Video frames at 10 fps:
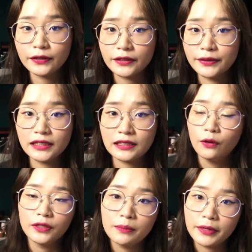so it's
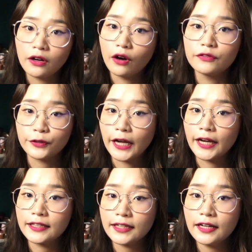only been on for
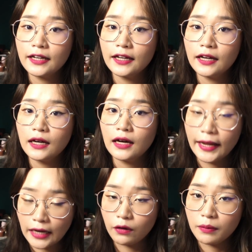like
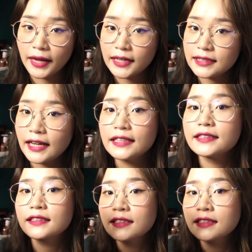an hour max, and